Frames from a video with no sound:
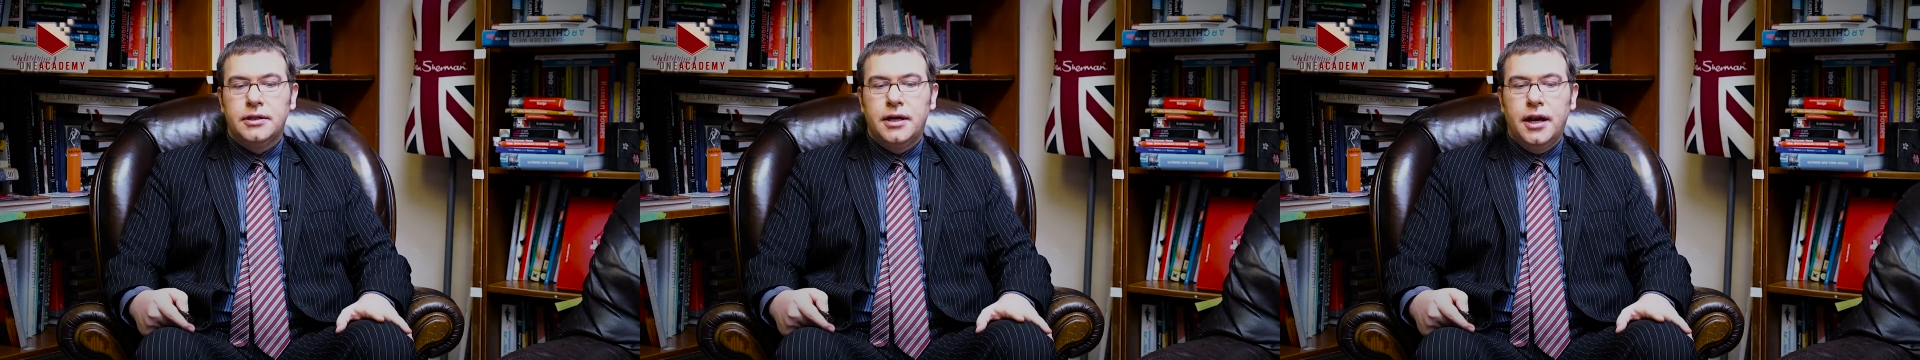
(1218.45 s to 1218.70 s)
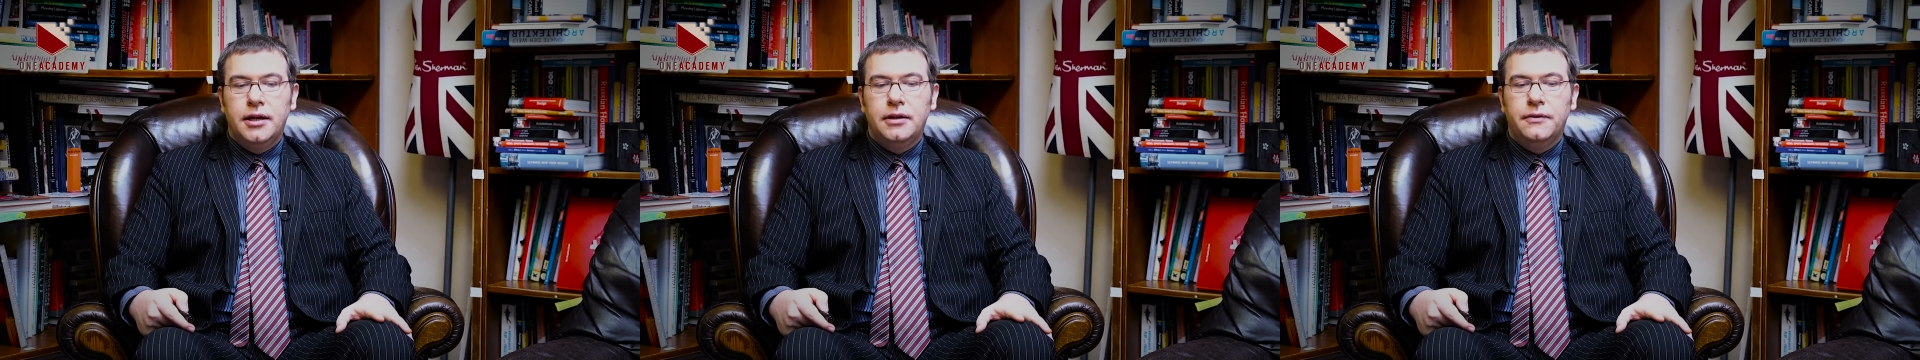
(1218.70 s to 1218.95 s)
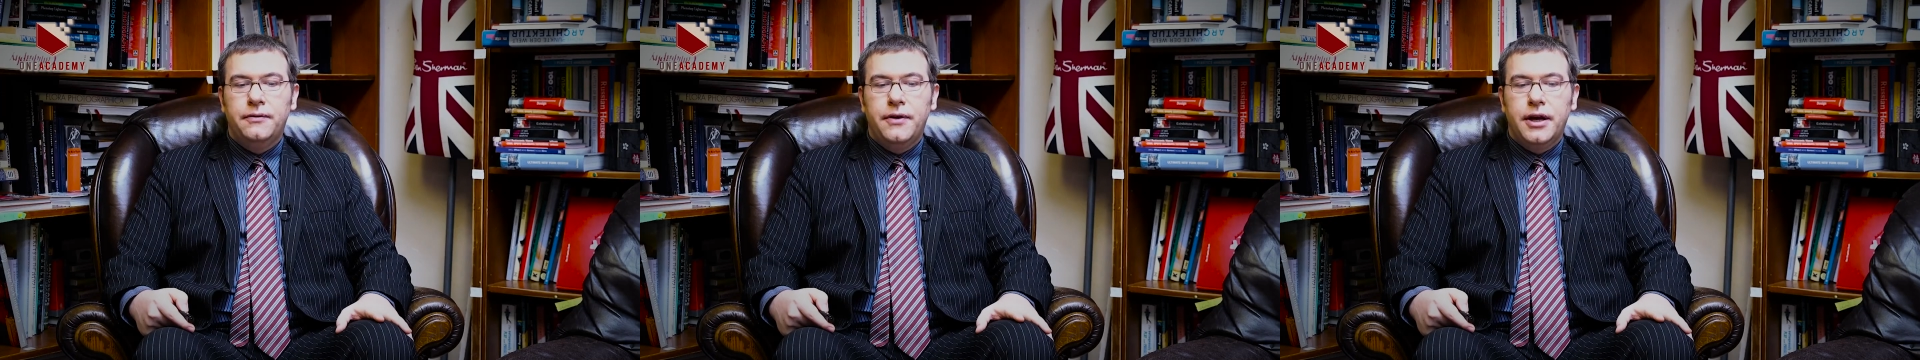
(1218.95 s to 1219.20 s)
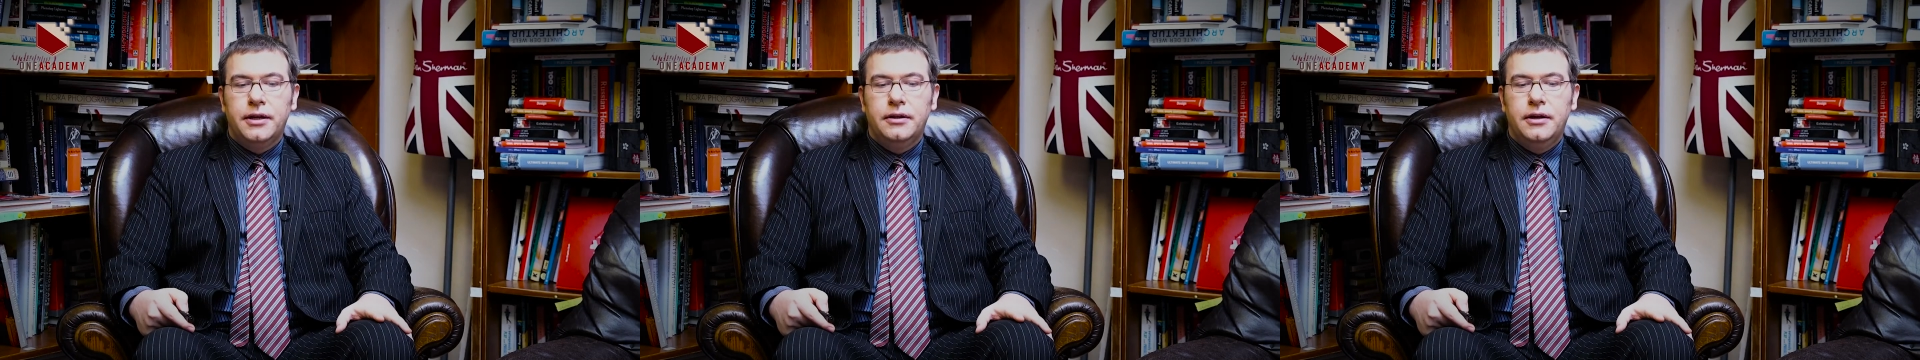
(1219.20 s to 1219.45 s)
credit
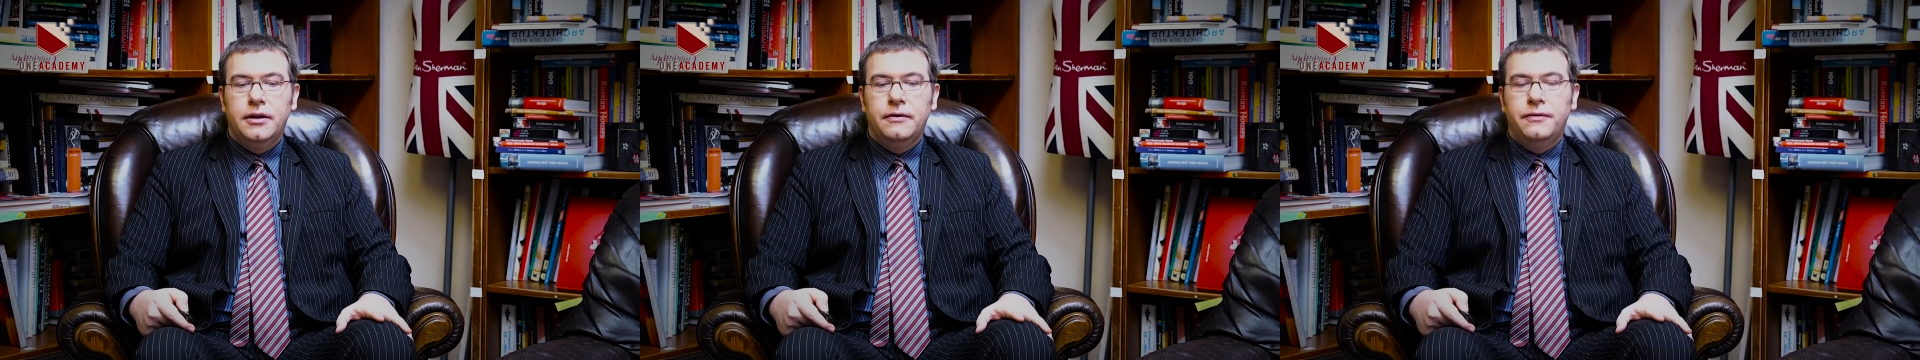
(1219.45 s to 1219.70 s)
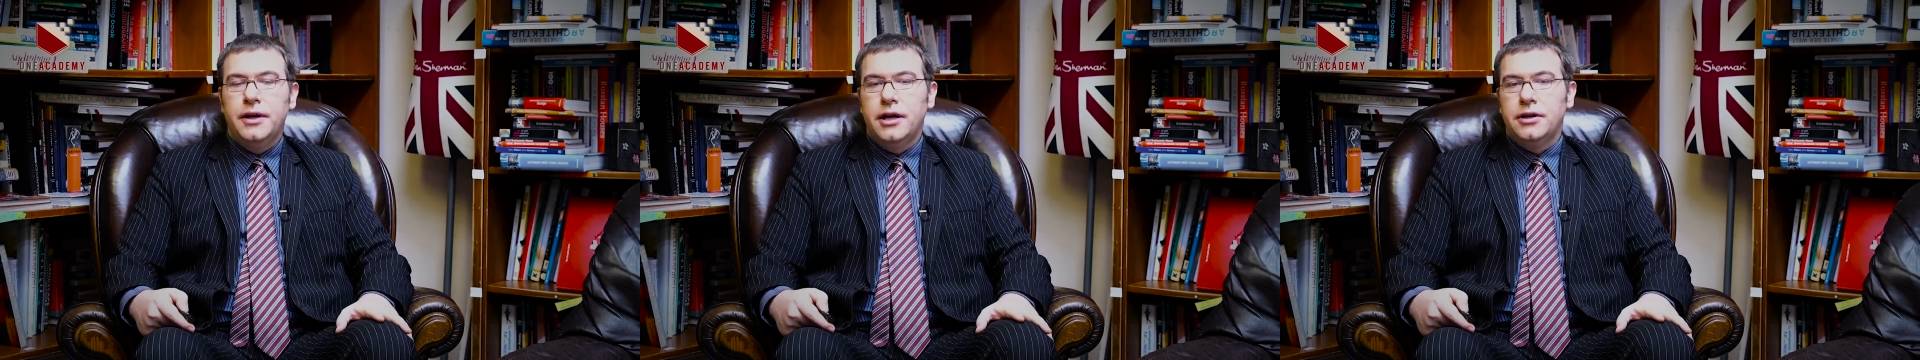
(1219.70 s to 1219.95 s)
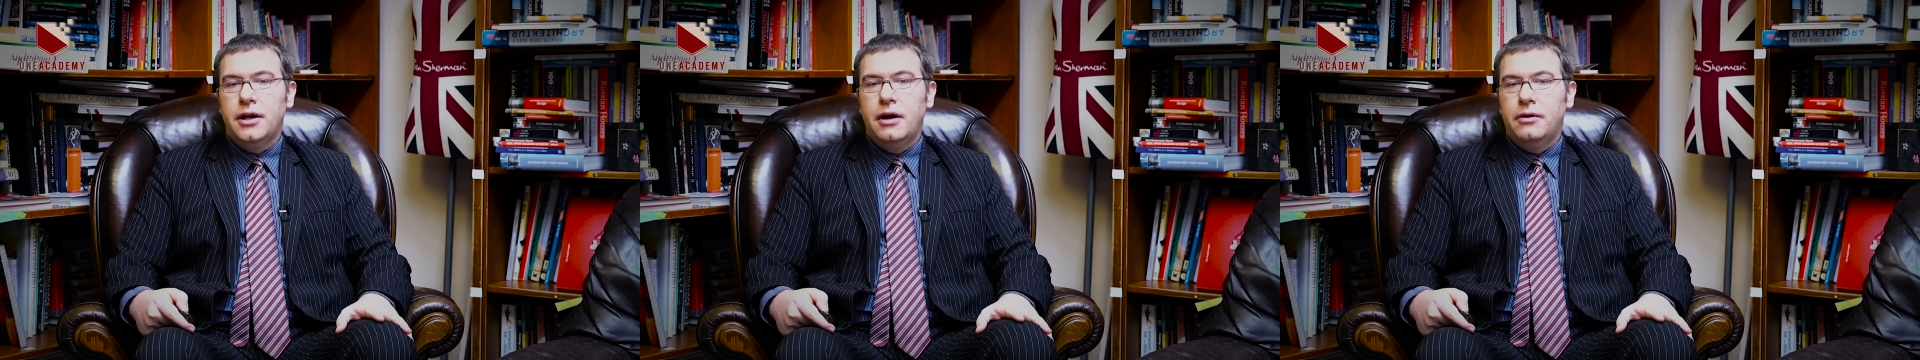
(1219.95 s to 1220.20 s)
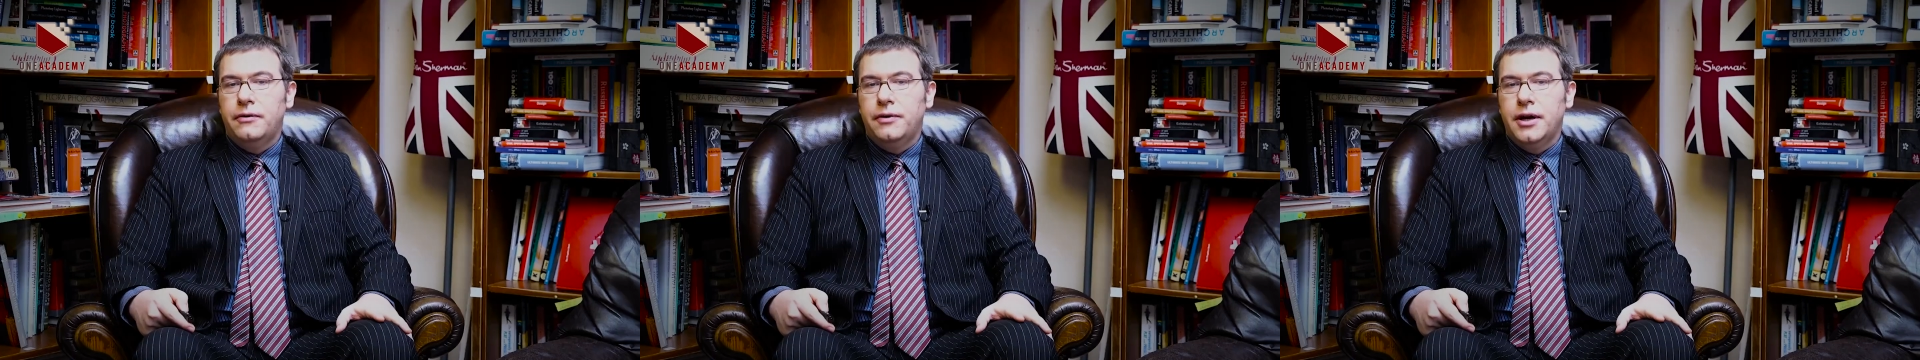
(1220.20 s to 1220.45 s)
affect
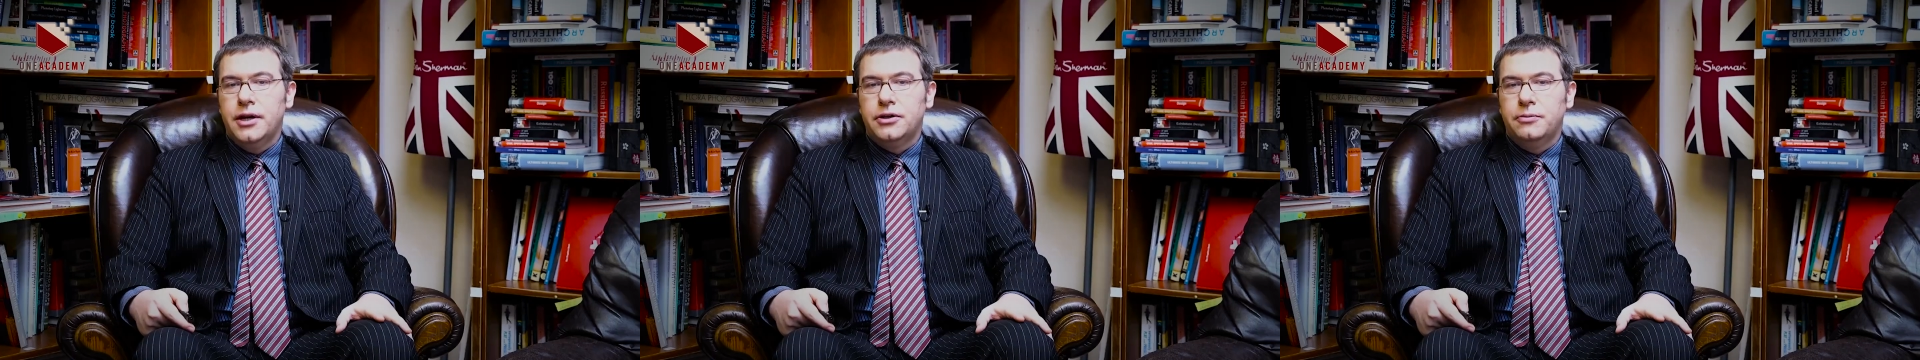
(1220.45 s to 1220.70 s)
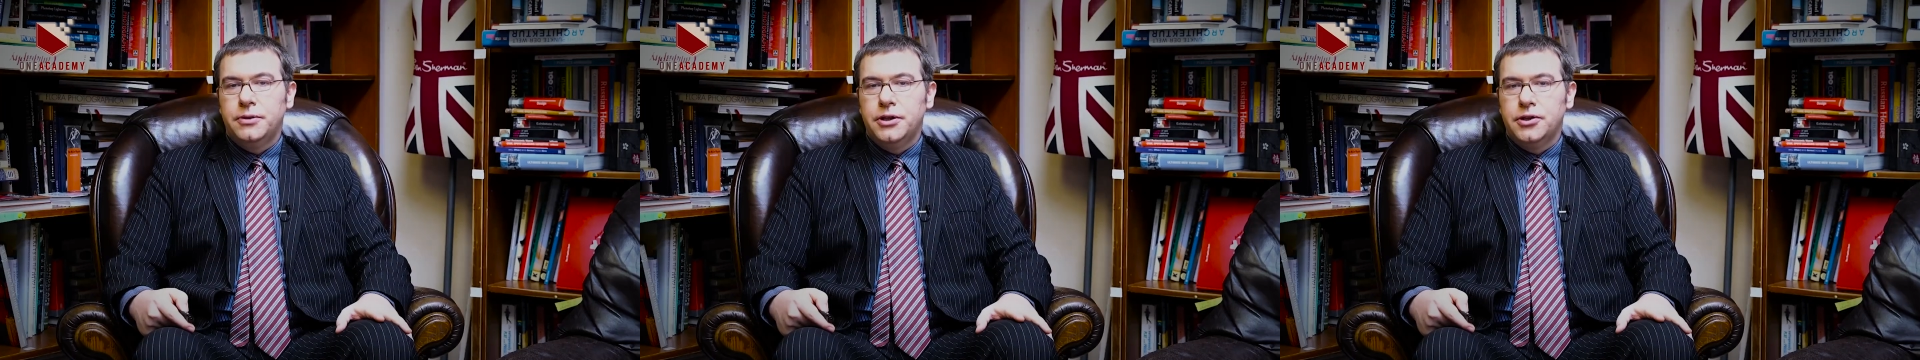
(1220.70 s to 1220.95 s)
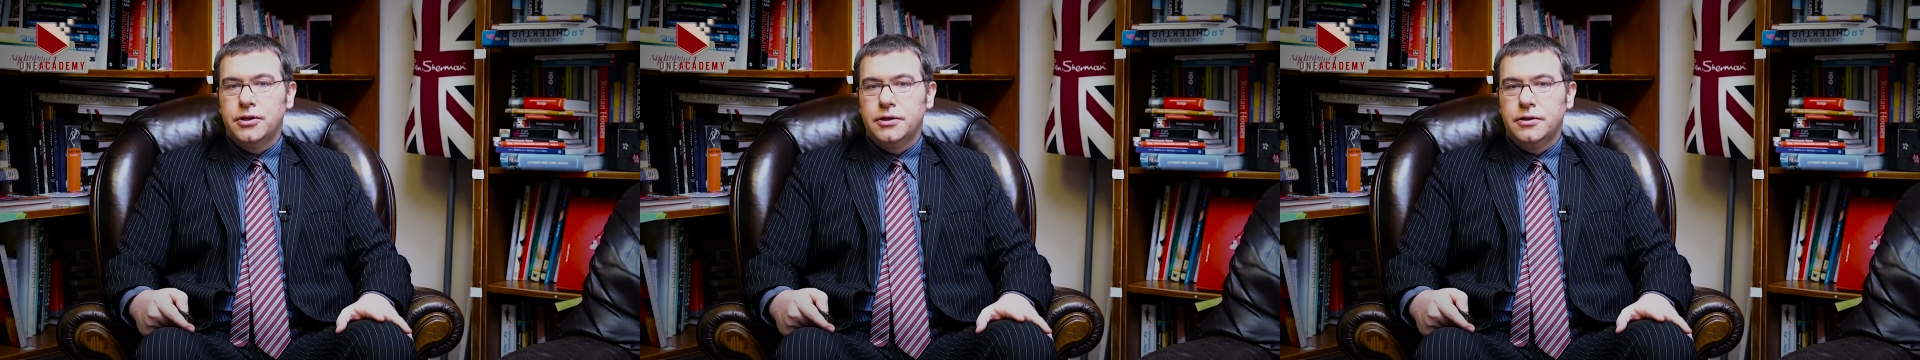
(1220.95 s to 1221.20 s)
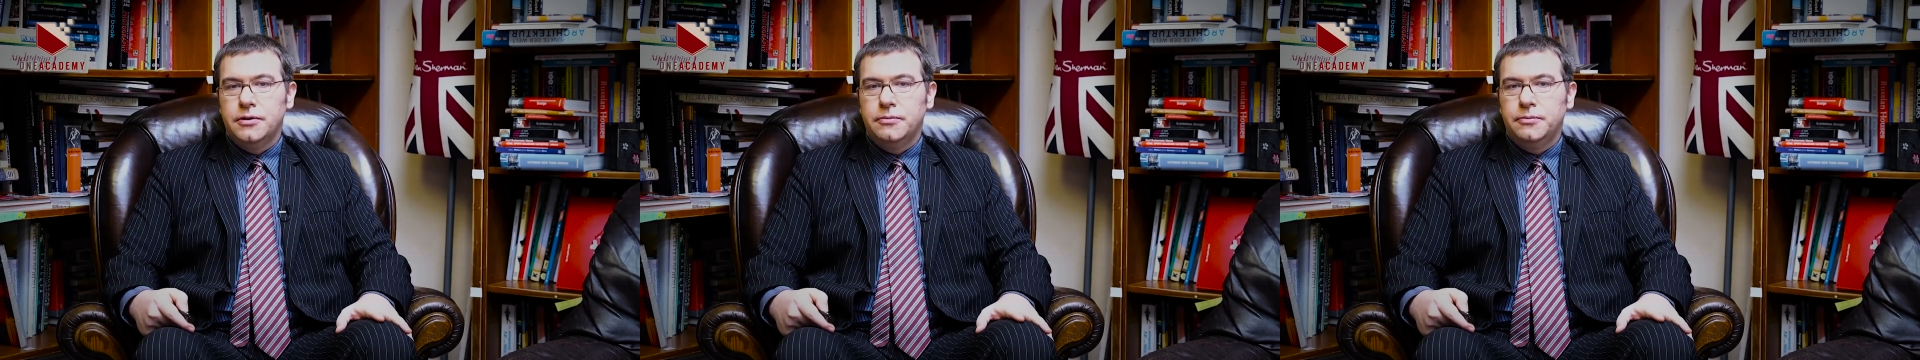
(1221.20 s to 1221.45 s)
our financial positions.